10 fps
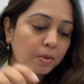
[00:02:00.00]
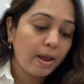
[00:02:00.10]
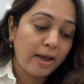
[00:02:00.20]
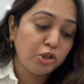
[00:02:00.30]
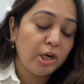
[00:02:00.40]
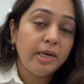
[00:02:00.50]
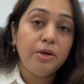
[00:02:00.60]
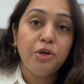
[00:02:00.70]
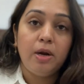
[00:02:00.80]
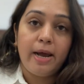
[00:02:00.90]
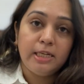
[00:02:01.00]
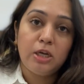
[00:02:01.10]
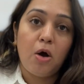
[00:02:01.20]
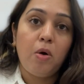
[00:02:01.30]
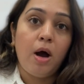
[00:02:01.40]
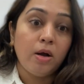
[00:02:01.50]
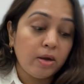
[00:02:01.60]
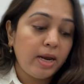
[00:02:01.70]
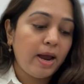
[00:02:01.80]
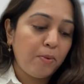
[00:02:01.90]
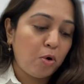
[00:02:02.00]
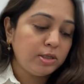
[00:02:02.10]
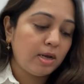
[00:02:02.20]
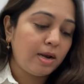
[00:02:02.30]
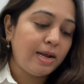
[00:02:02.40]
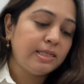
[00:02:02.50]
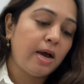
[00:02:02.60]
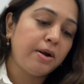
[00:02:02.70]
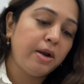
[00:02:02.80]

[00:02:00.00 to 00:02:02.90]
I actually didn't realize how hungry I was until I started